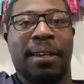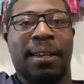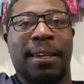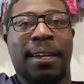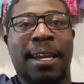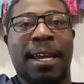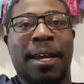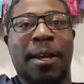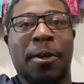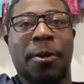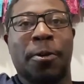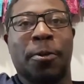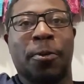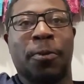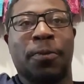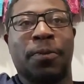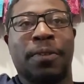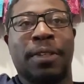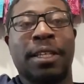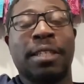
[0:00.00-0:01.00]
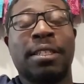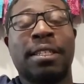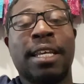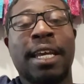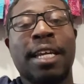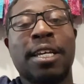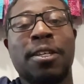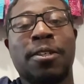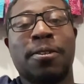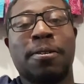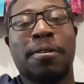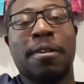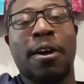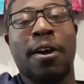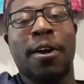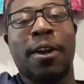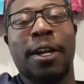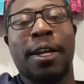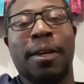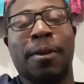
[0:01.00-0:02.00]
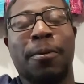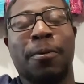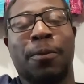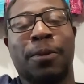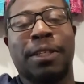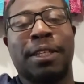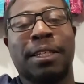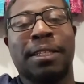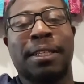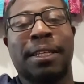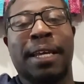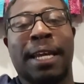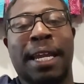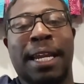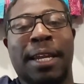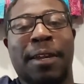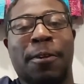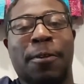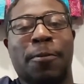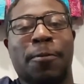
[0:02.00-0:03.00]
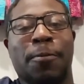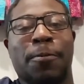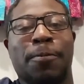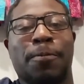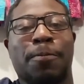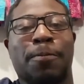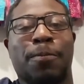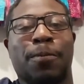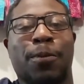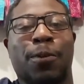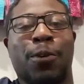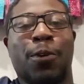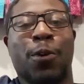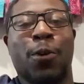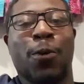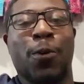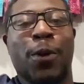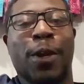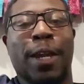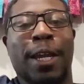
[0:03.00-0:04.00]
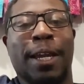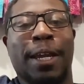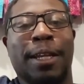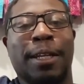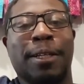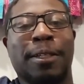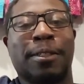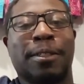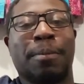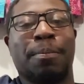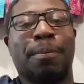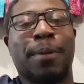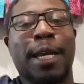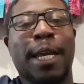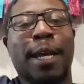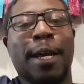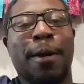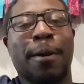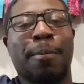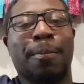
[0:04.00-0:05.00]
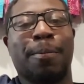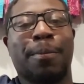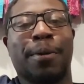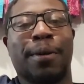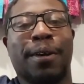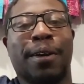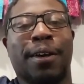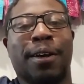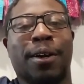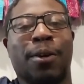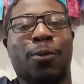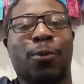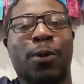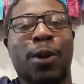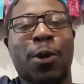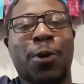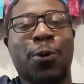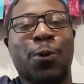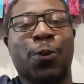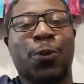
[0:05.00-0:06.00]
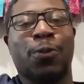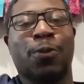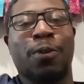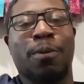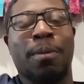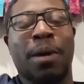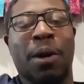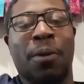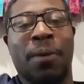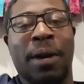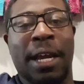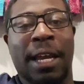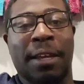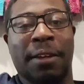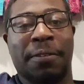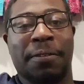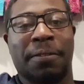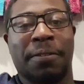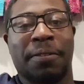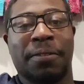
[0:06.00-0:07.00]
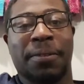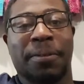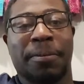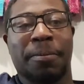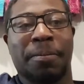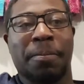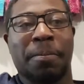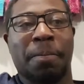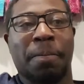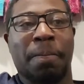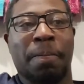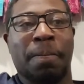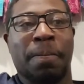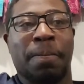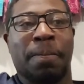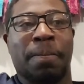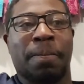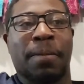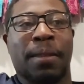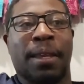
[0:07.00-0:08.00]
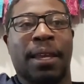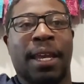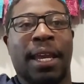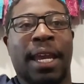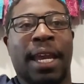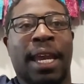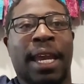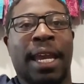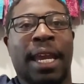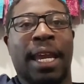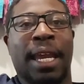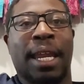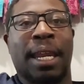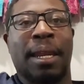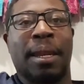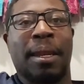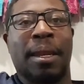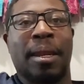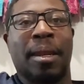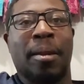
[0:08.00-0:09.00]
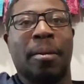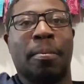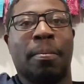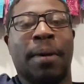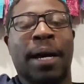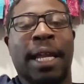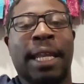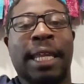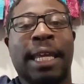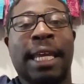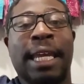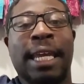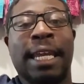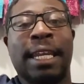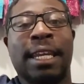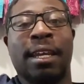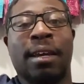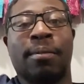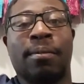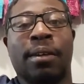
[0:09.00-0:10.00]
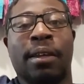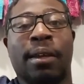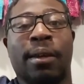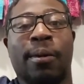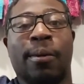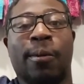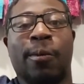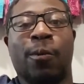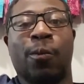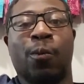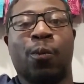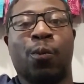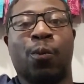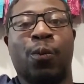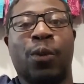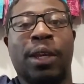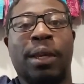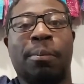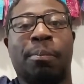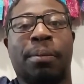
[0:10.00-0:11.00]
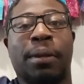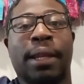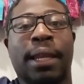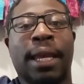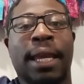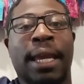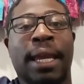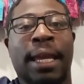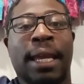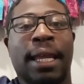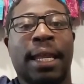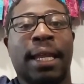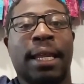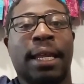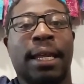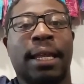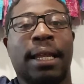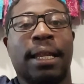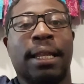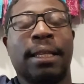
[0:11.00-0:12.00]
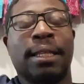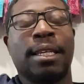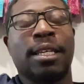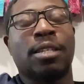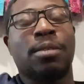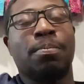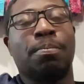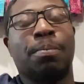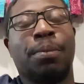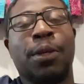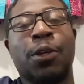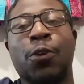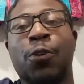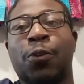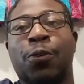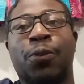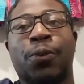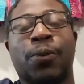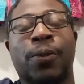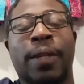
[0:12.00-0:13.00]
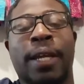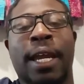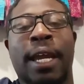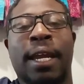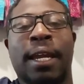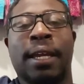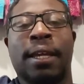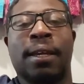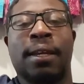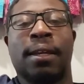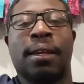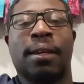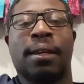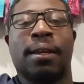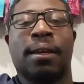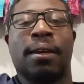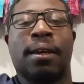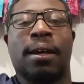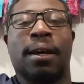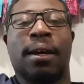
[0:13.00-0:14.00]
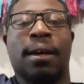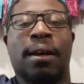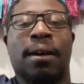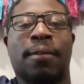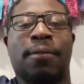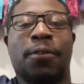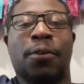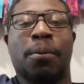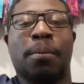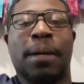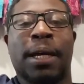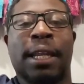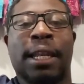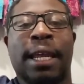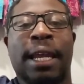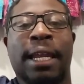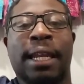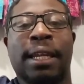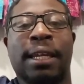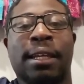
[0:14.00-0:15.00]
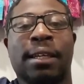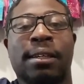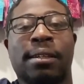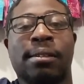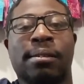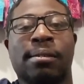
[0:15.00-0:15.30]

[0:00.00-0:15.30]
Now, this day started with this lady going to pick up a rose for my wife. And by the end of it, we planned this beautiful day for my lady